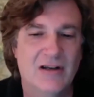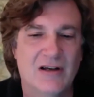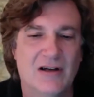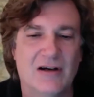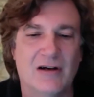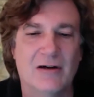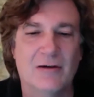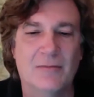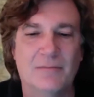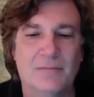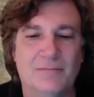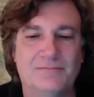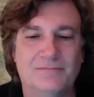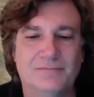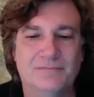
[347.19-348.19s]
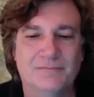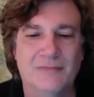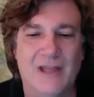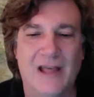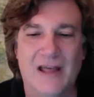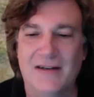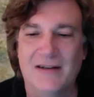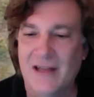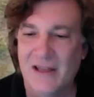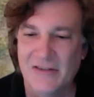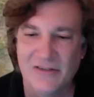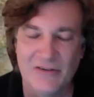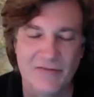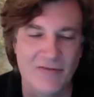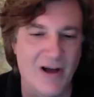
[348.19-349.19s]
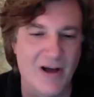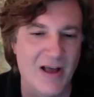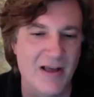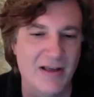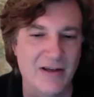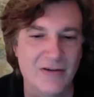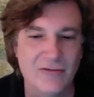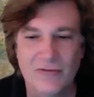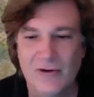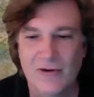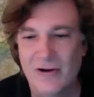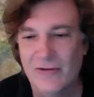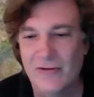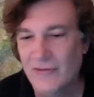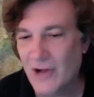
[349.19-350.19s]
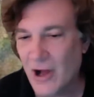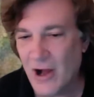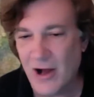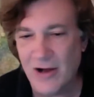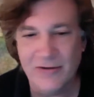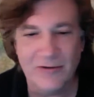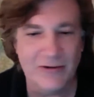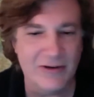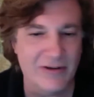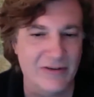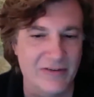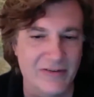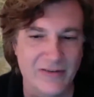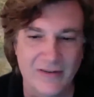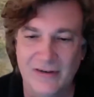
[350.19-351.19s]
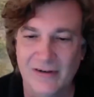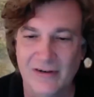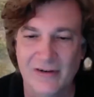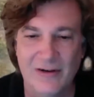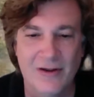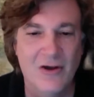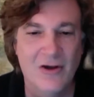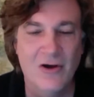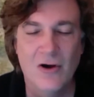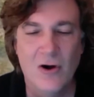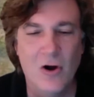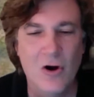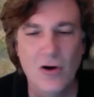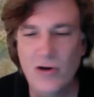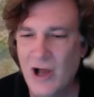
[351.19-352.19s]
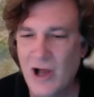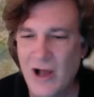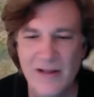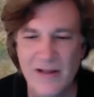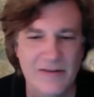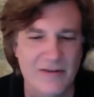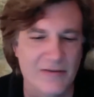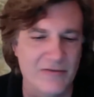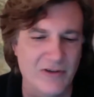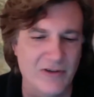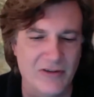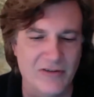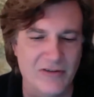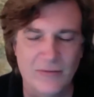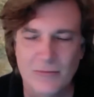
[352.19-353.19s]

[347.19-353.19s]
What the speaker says: um, and testifying in front of Congress and all kinds of just